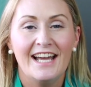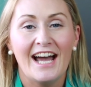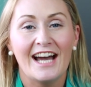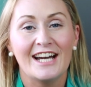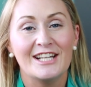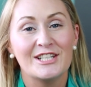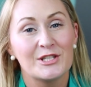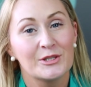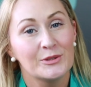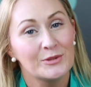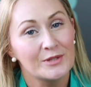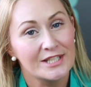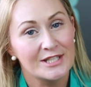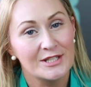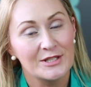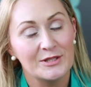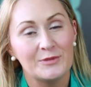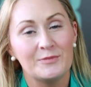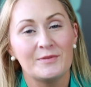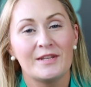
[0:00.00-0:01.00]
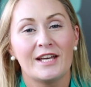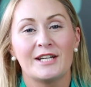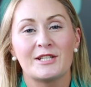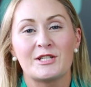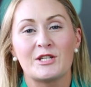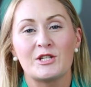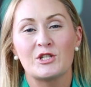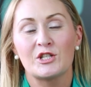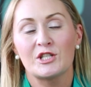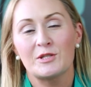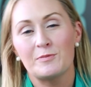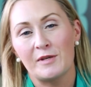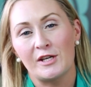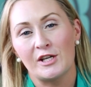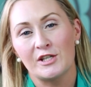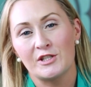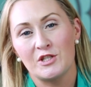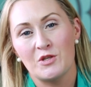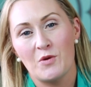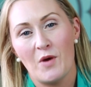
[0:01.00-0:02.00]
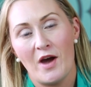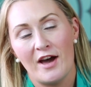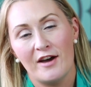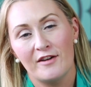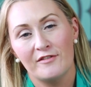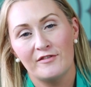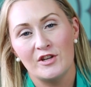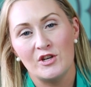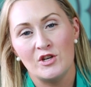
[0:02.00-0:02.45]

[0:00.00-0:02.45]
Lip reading: And don't assume that just because you have